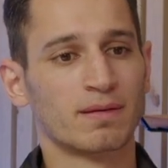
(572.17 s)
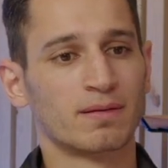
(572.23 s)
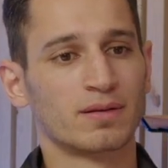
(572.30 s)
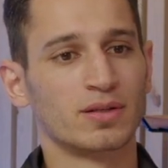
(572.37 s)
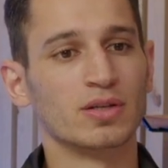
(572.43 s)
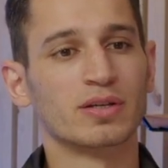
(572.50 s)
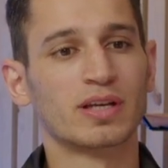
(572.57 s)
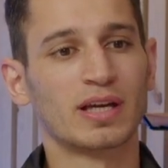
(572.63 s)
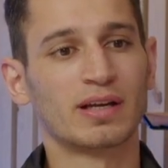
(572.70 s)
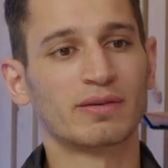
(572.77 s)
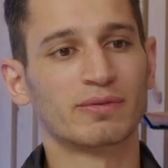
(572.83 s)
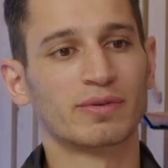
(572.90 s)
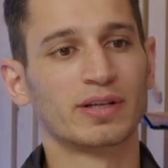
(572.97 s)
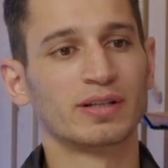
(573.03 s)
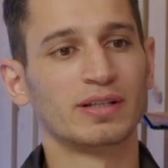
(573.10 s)
You can't
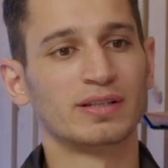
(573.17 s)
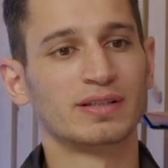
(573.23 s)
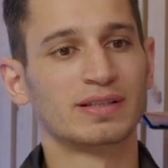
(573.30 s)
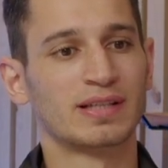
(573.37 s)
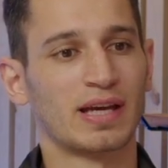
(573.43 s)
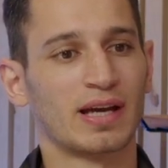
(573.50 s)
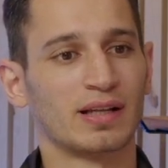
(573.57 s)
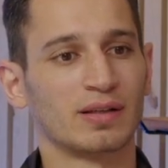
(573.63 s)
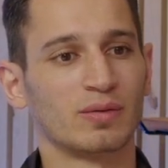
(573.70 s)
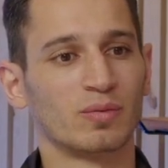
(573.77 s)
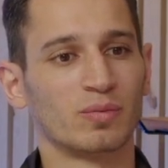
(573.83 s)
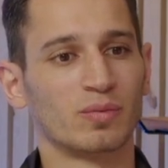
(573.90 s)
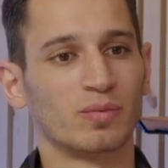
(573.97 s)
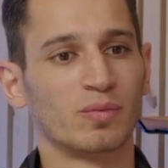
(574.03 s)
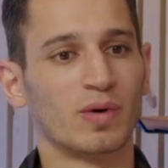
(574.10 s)
really tell
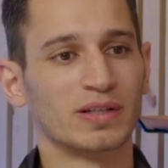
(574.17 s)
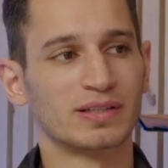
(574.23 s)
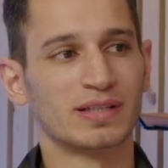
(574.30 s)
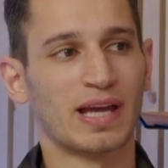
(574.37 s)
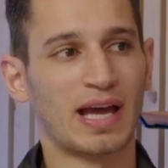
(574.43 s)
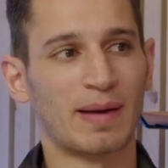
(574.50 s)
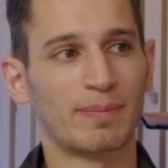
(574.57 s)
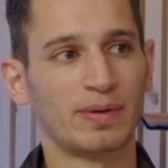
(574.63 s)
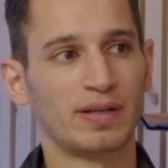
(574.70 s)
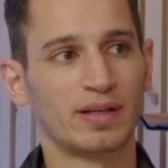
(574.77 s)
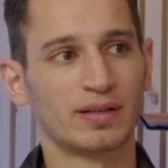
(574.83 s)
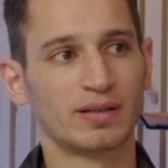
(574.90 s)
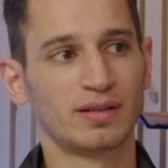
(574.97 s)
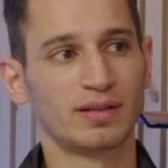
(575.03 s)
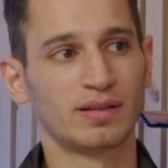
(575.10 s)
what's
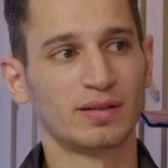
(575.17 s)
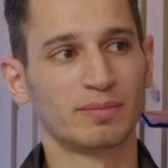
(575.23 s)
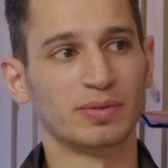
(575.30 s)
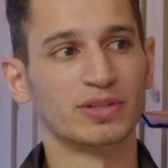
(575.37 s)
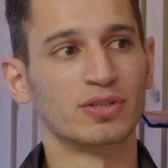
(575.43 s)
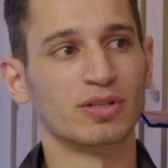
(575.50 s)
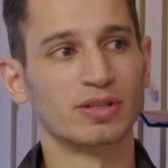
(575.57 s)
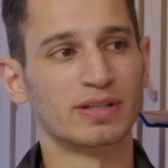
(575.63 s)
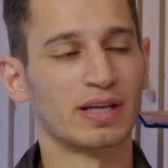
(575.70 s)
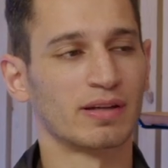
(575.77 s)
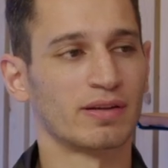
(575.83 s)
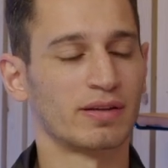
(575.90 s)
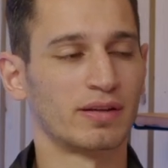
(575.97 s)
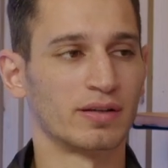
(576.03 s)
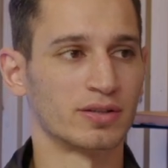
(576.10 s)
happening, but you could tell
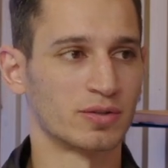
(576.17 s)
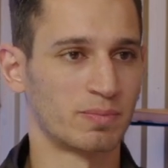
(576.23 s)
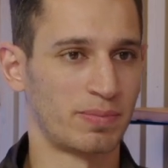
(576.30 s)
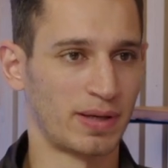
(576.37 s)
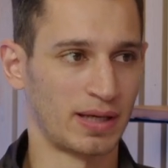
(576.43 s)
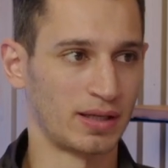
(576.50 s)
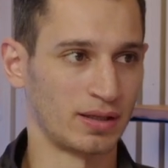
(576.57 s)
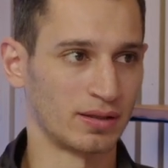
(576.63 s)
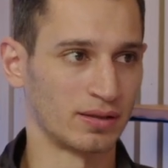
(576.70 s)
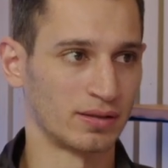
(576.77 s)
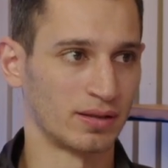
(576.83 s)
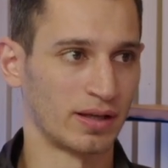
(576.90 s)
that there's pain.